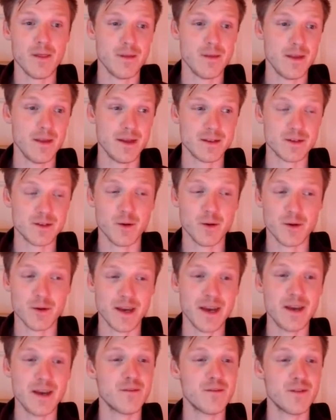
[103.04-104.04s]
it's
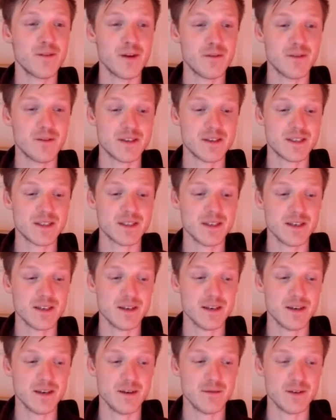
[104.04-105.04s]
okay if it's
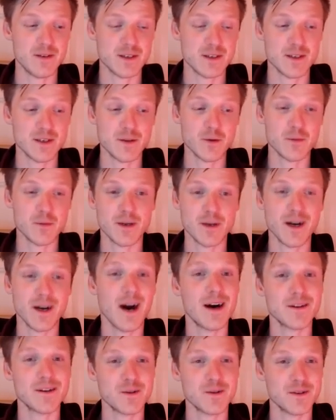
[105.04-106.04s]
a little bit
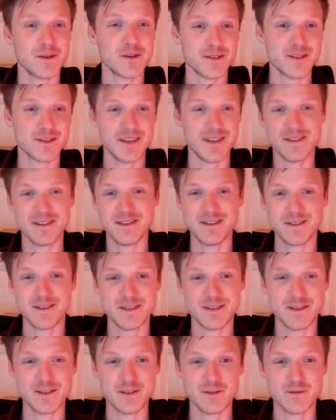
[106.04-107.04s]
hard to understand this
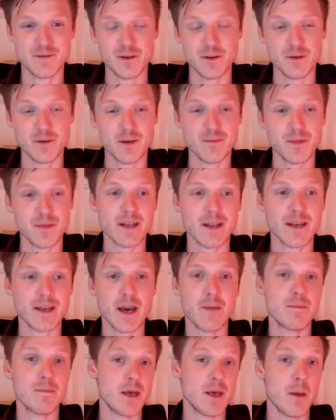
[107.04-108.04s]
theory. It
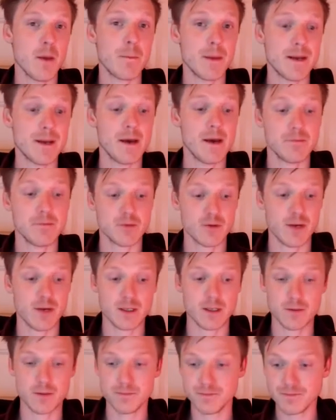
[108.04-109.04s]
can be a bit
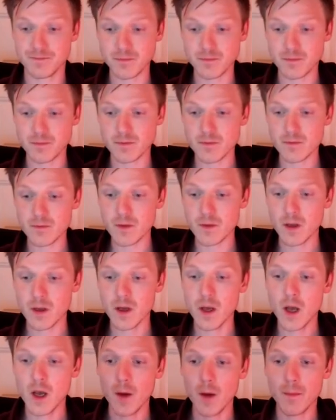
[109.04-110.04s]
abstract.
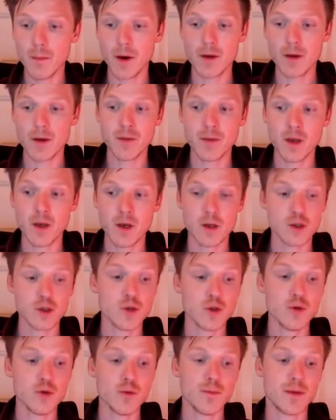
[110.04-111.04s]
But
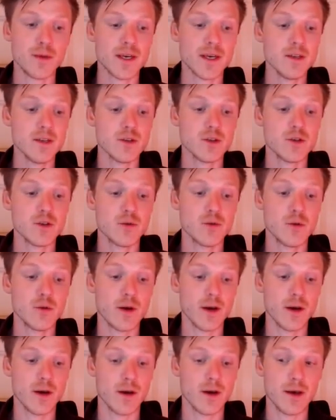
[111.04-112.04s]
to begin to
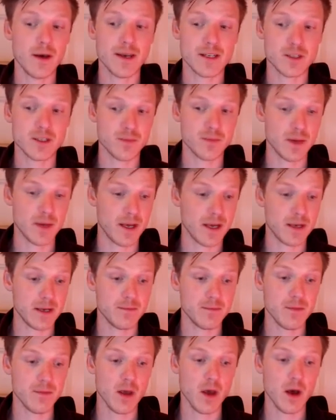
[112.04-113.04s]

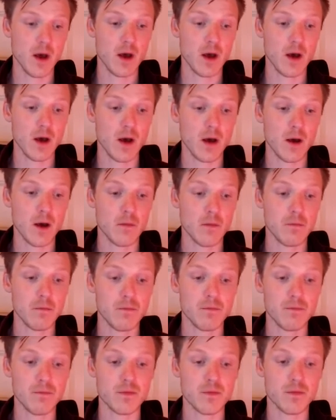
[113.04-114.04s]
explain
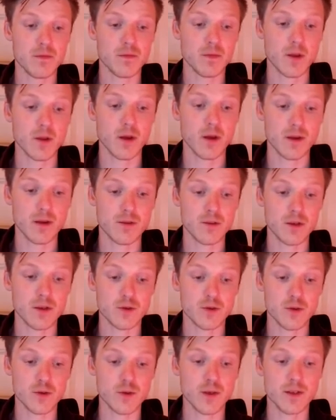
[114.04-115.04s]
and
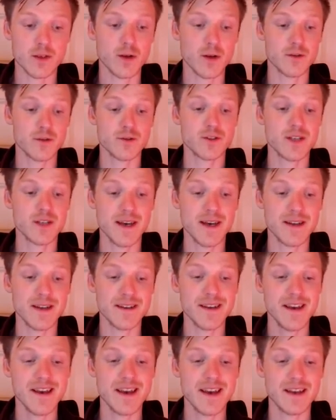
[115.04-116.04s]
to understand,
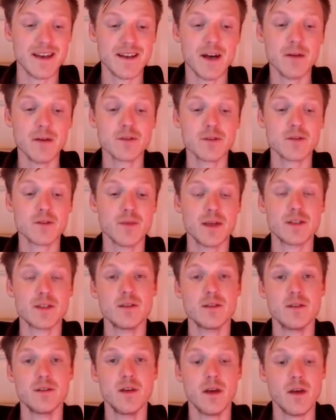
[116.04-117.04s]
it helps to
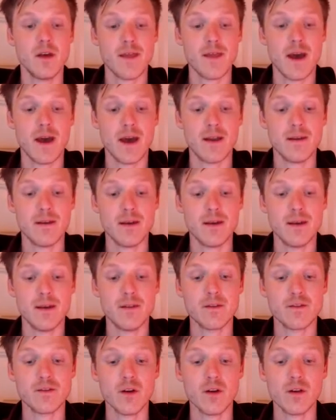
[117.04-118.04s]
mention that in the
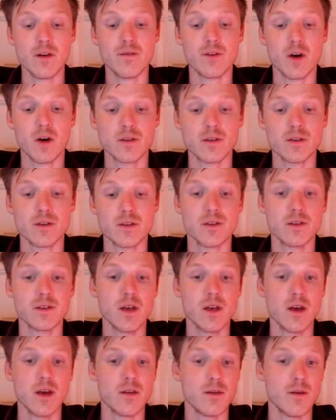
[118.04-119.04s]
study of
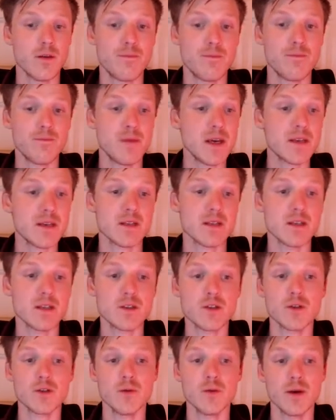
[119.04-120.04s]
consciousness, the biggest
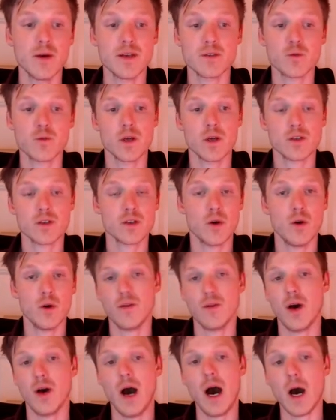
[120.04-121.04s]
issue is what's called
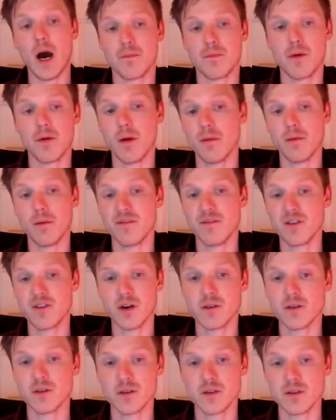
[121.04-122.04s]
the hard problem of
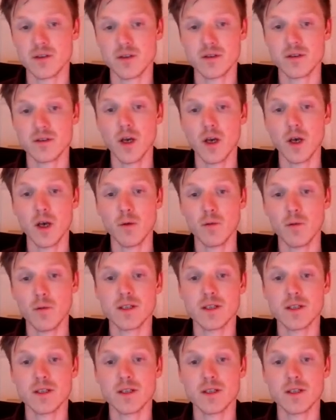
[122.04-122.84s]
consciousness, which